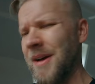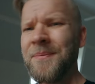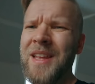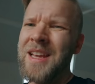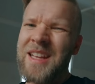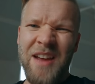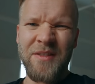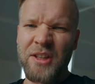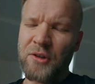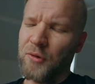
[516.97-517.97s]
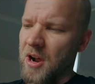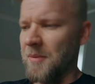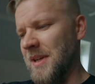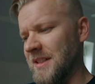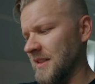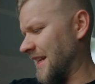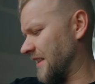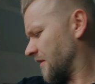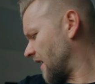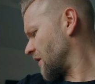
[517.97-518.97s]
But having the crop, that's
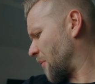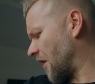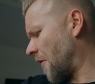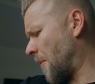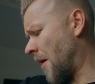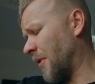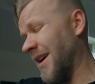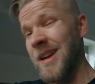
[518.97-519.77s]
a bit of a bummer.